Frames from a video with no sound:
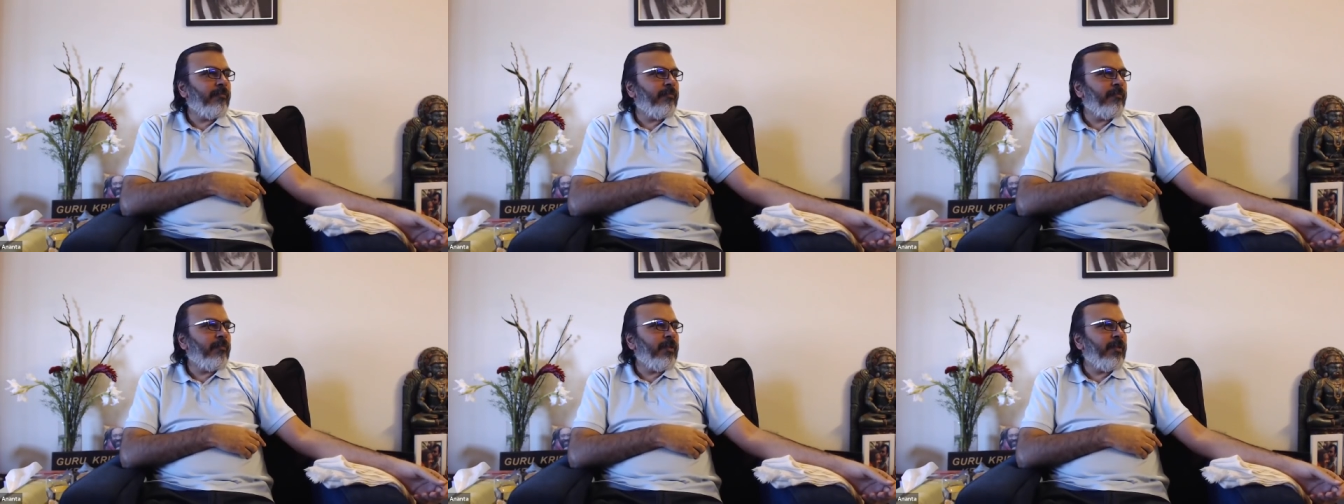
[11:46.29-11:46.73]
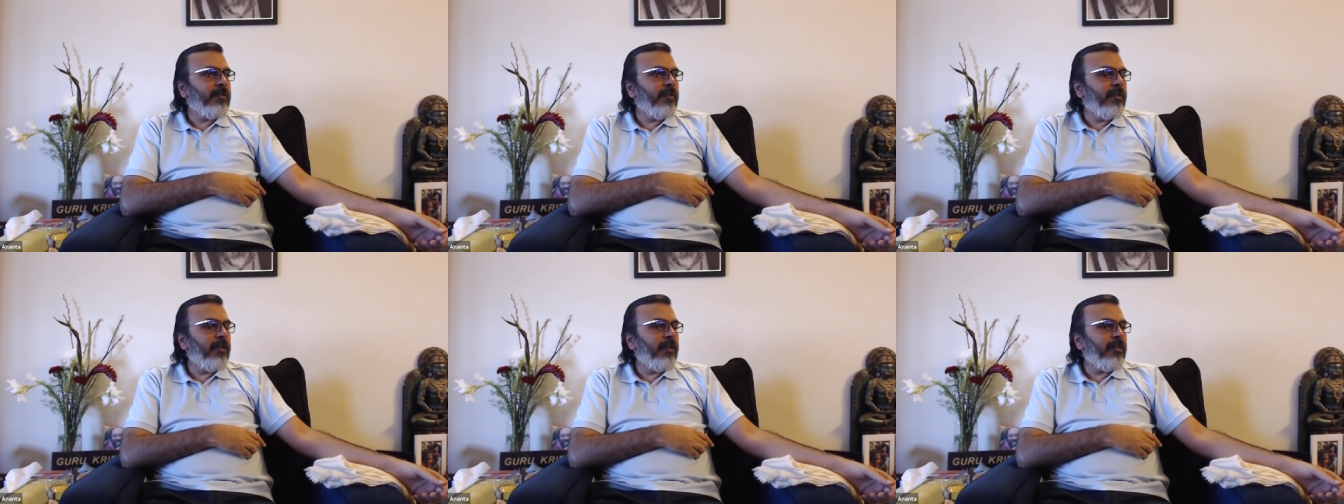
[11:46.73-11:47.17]
Is it
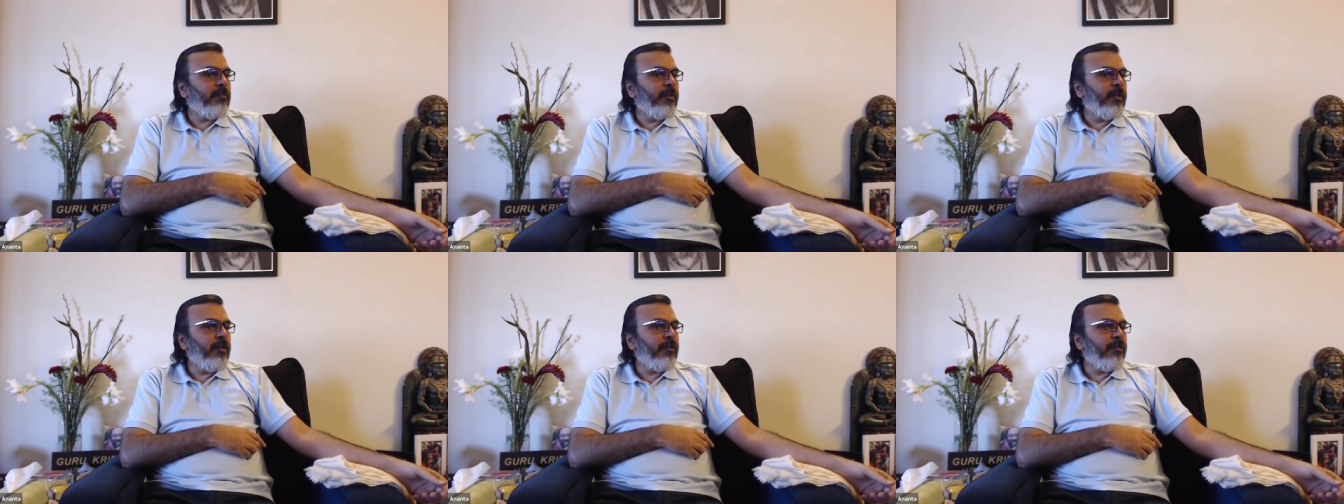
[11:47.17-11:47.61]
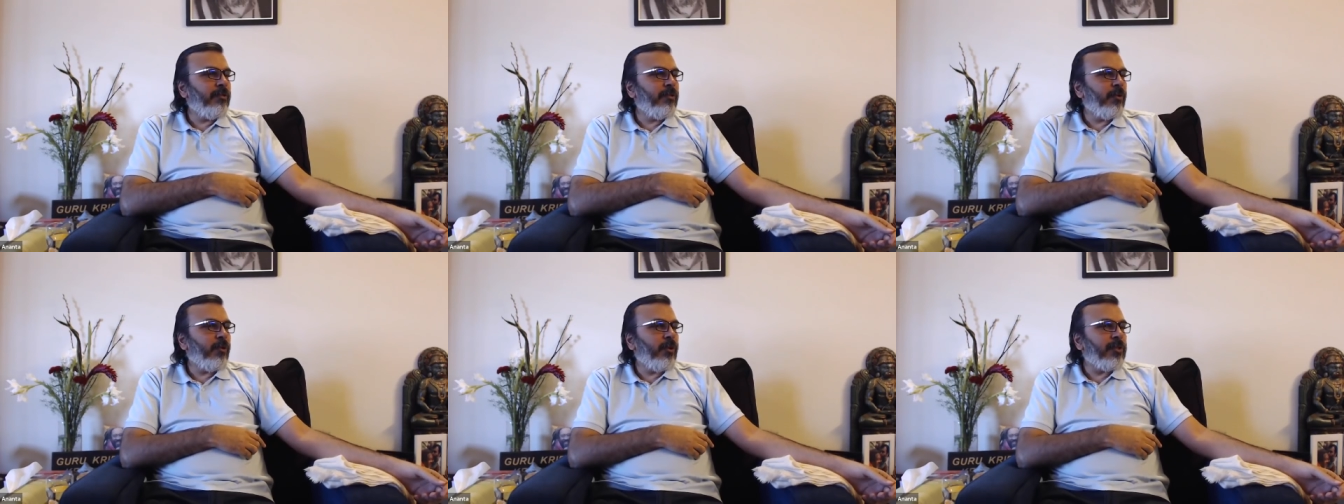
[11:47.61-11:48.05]
an experience
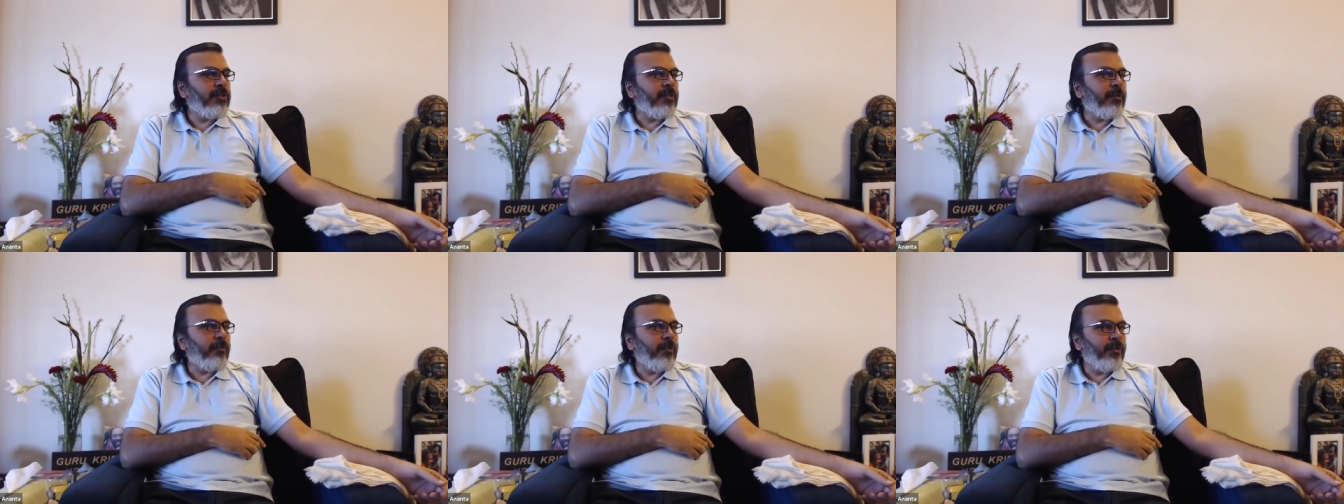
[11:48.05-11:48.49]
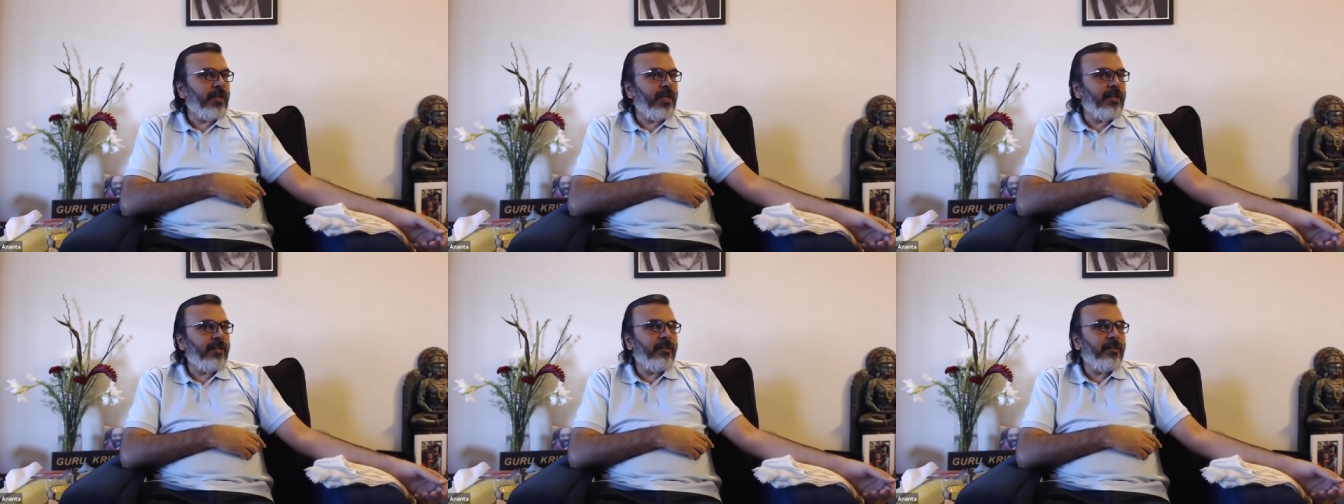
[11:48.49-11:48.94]
or concept? Because I
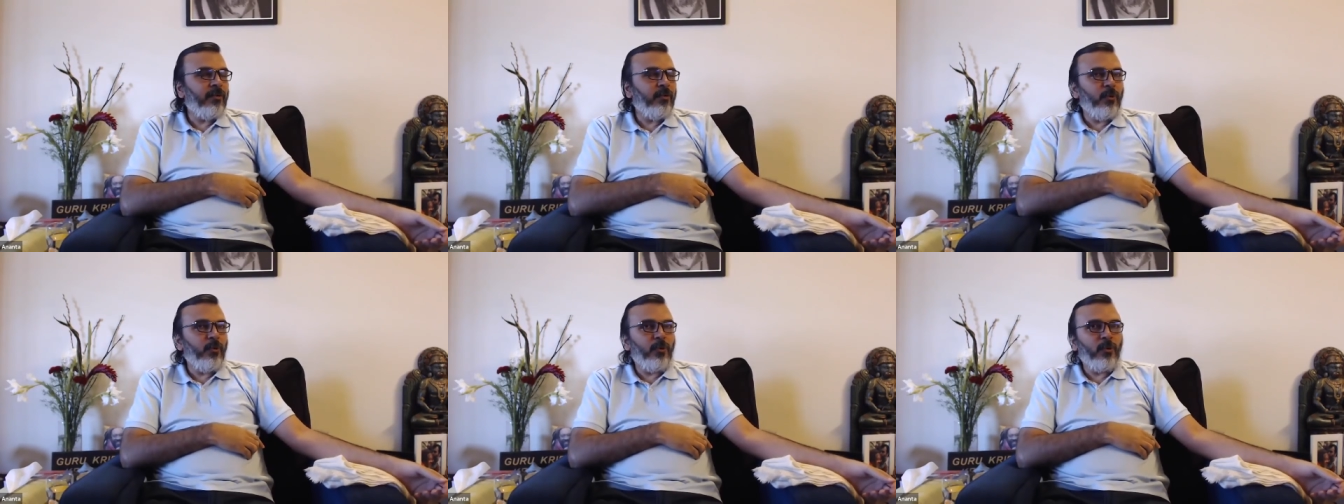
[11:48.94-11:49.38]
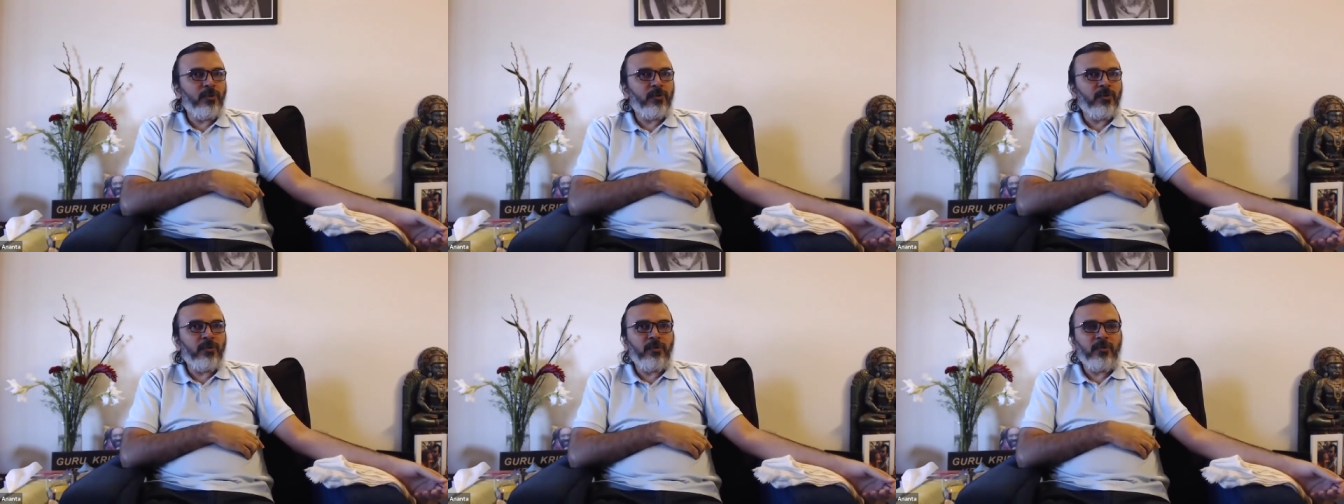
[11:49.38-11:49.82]
can go hoarse
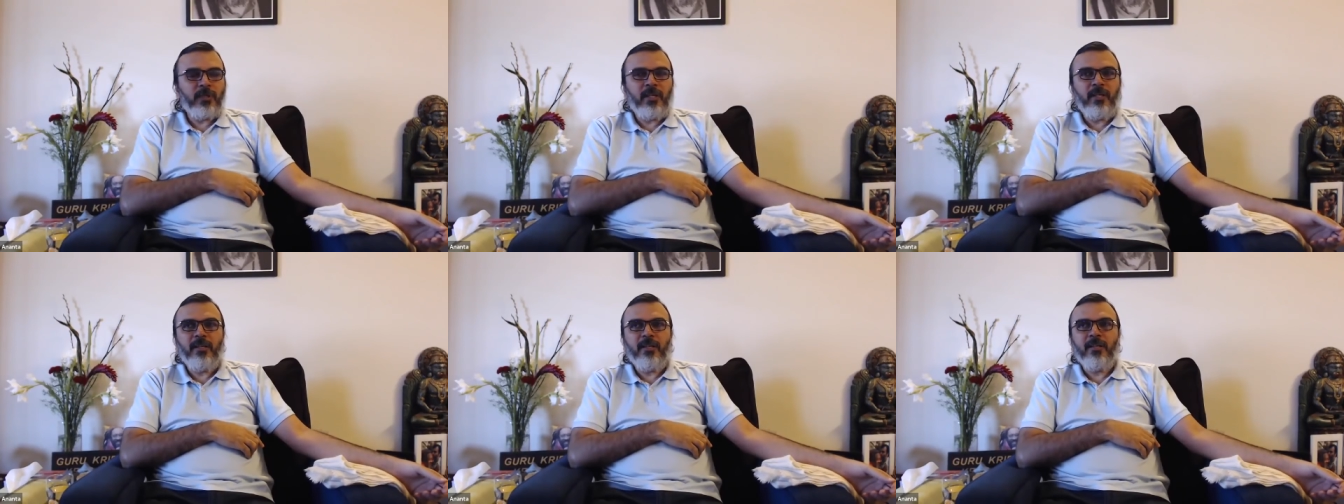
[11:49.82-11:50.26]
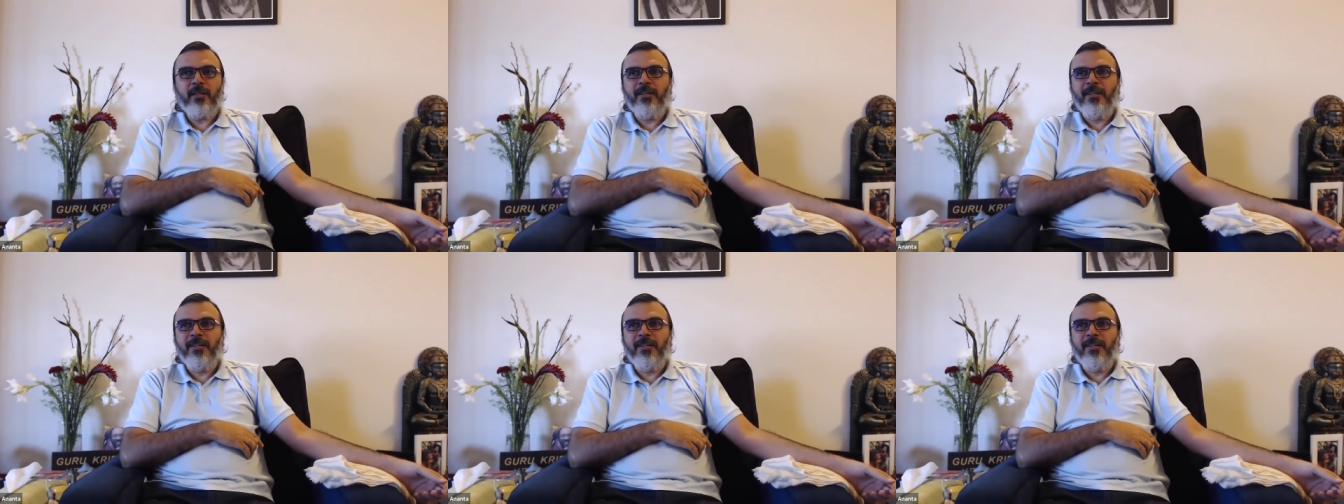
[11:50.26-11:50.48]
saying